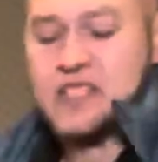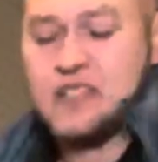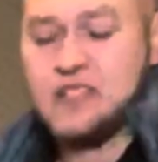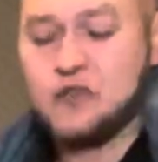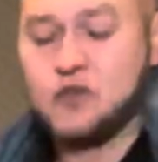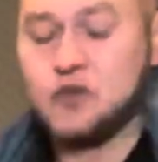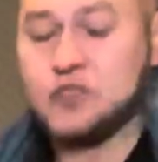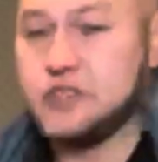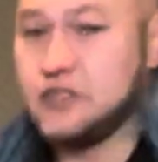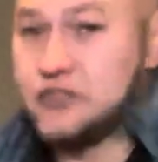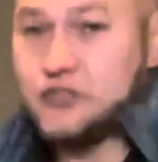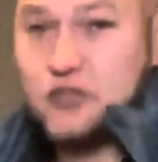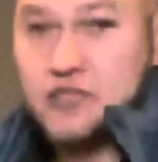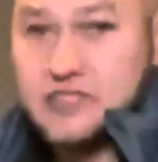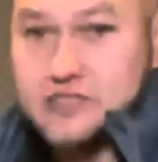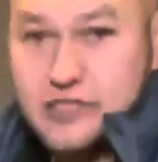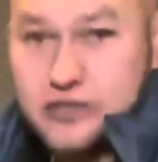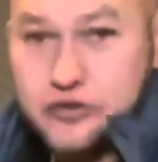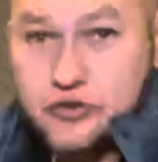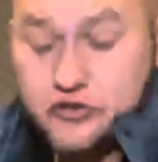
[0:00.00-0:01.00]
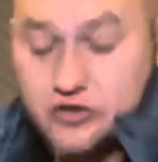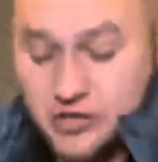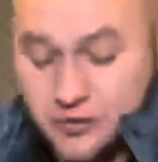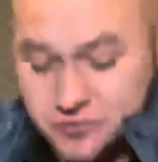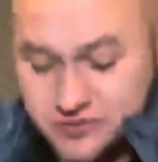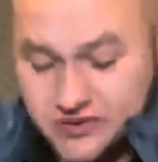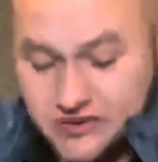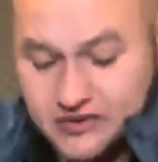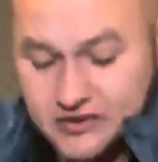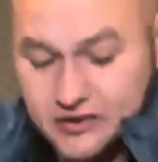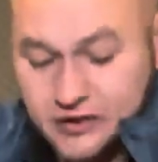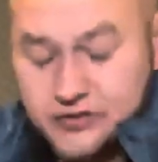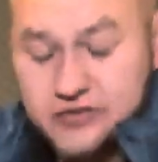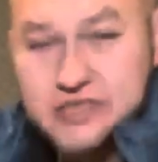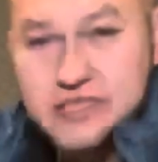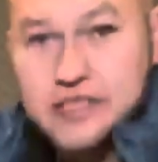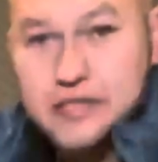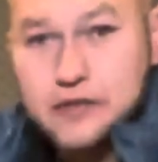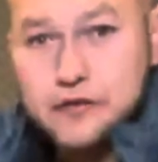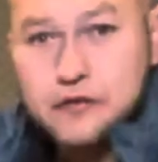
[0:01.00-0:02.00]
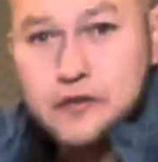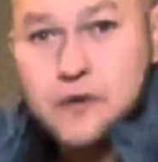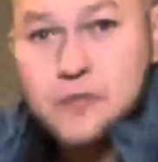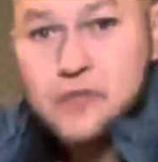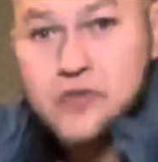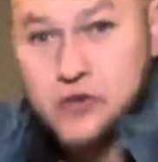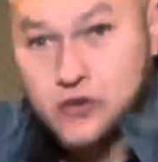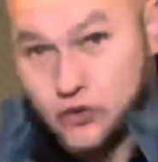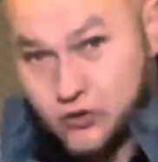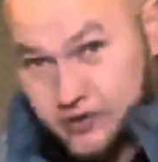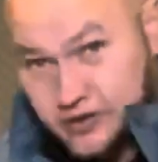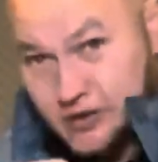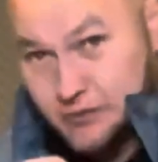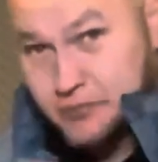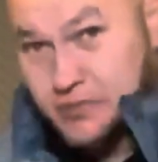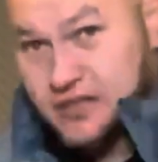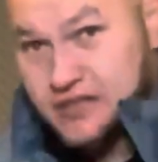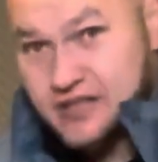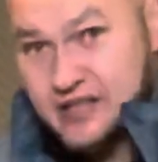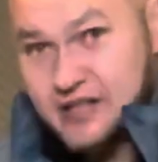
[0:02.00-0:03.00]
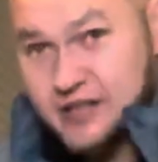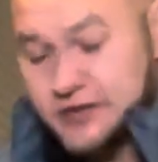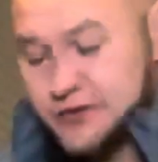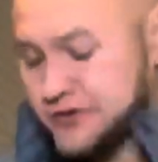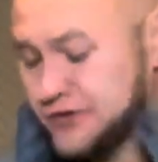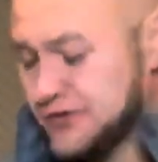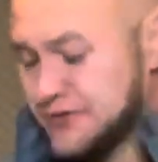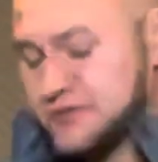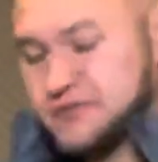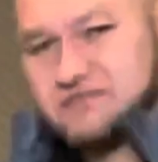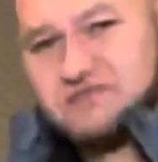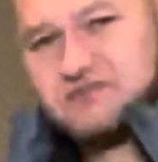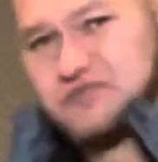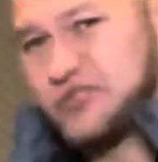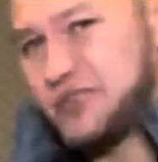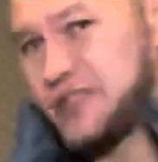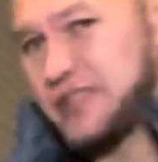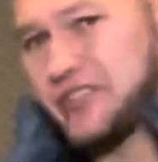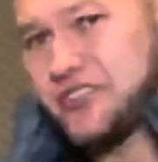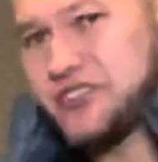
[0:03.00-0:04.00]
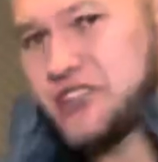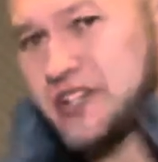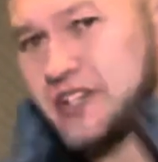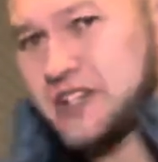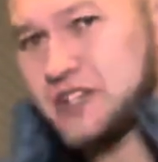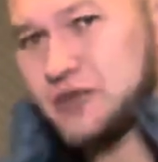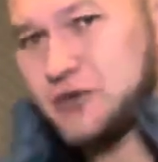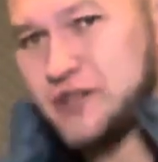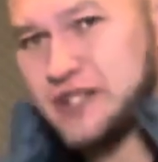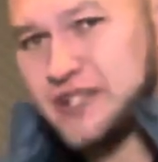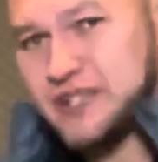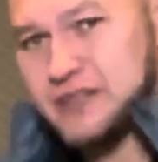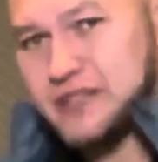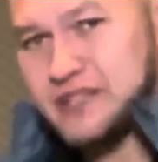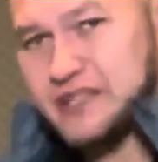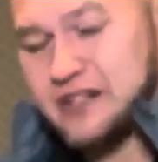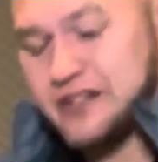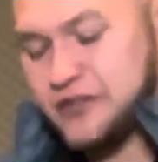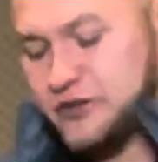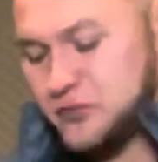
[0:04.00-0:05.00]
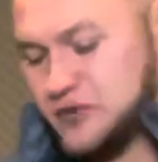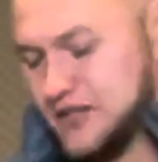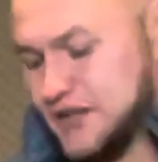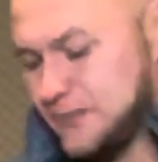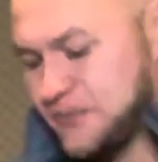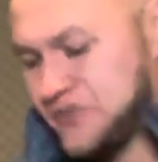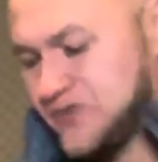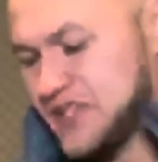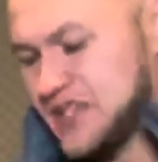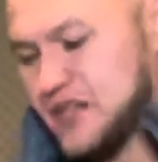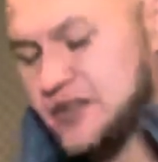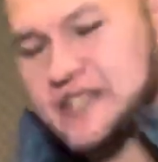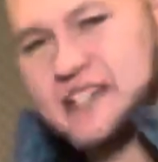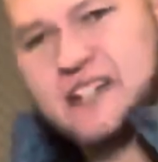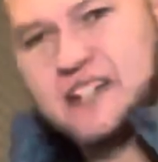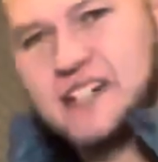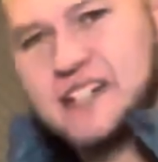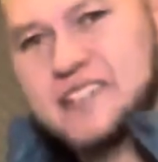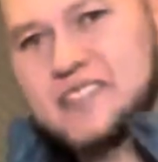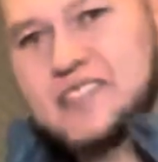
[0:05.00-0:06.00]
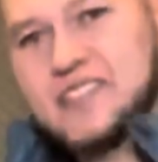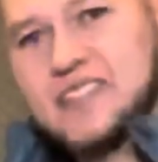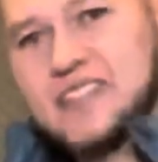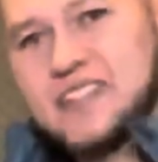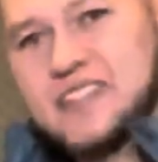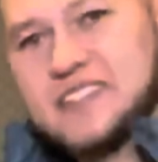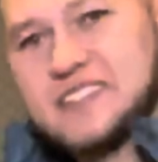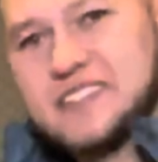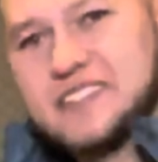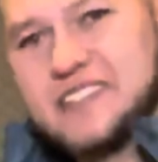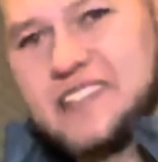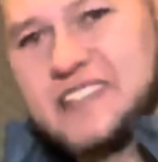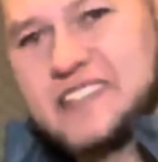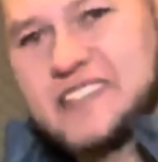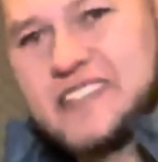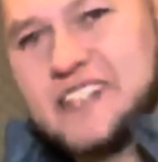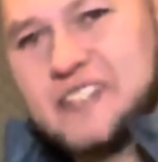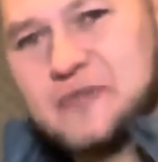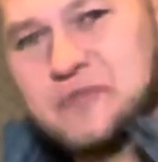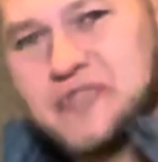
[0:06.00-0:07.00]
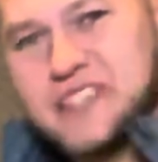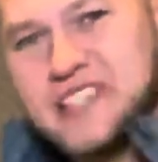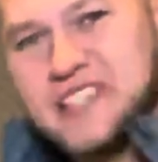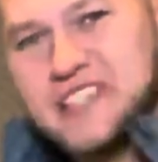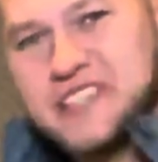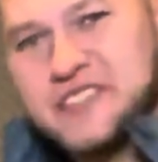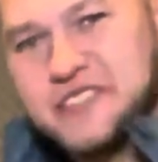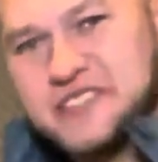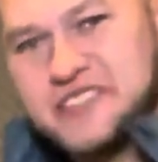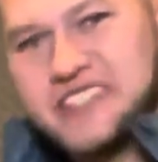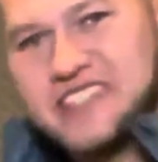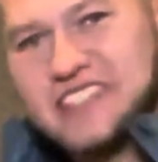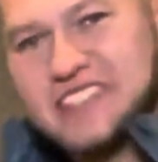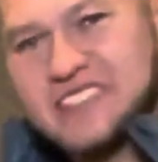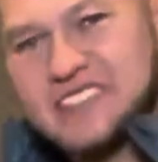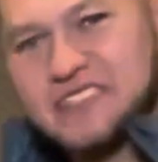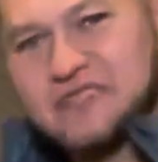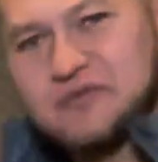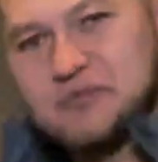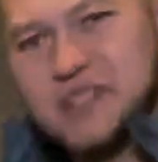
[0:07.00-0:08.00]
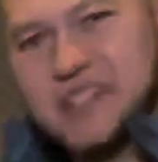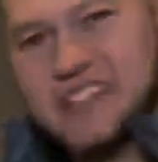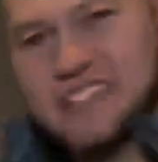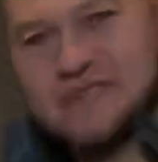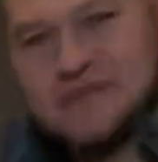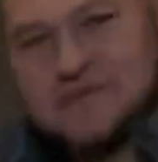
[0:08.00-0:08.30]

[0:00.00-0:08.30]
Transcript: Because as soon as it strips and those teeth on the bit goes, you can chuck it away, get a new one. Okay guys, till next time. Thank you. Cheers. Bye.